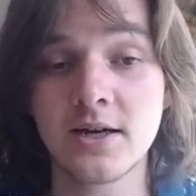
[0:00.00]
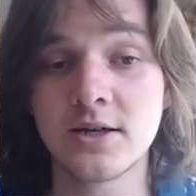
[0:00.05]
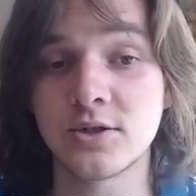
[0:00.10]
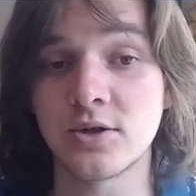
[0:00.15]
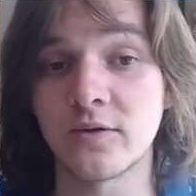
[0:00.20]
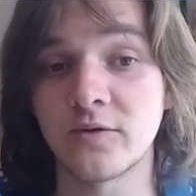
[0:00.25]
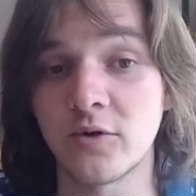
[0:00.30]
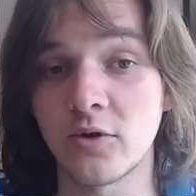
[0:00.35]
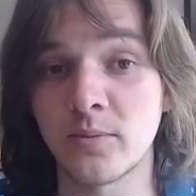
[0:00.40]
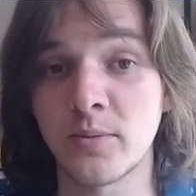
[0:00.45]

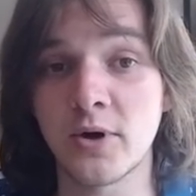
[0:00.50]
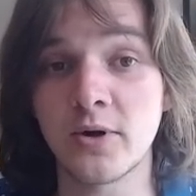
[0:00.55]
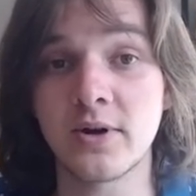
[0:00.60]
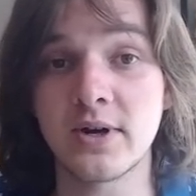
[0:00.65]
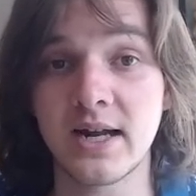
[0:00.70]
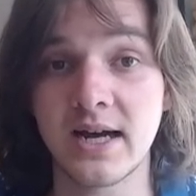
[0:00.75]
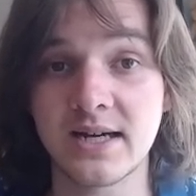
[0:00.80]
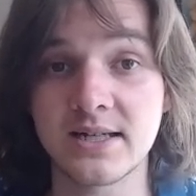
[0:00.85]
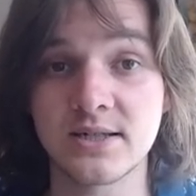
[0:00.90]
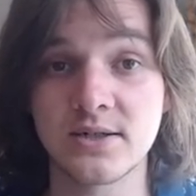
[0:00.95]
So if your
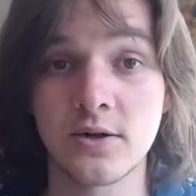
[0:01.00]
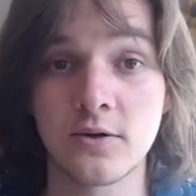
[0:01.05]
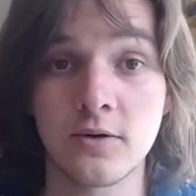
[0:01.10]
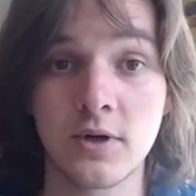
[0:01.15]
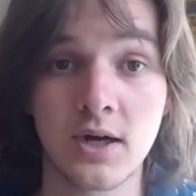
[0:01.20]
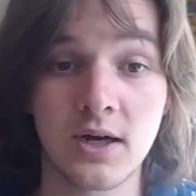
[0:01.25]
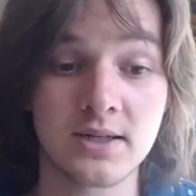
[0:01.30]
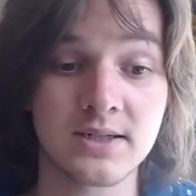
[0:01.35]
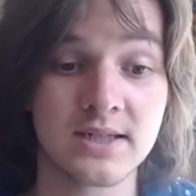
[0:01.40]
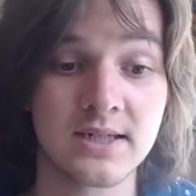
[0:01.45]
opponent has no
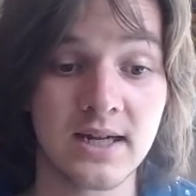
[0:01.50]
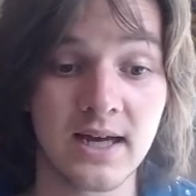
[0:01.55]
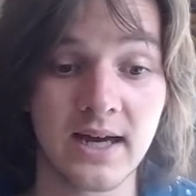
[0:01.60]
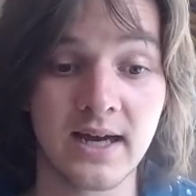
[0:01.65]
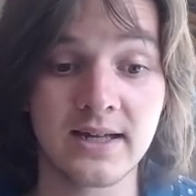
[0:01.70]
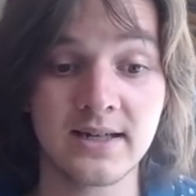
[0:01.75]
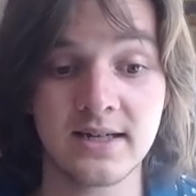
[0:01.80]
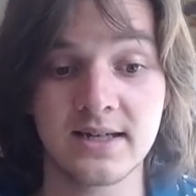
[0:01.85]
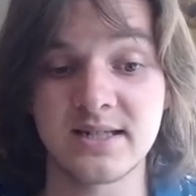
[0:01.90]
cards in hand,